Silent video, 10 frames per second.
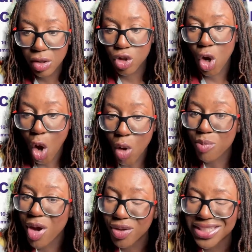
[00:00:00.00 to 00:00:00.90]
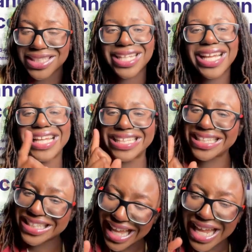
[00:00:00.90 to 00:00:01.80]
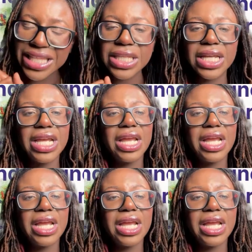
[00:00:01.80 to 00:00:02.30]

your own post, then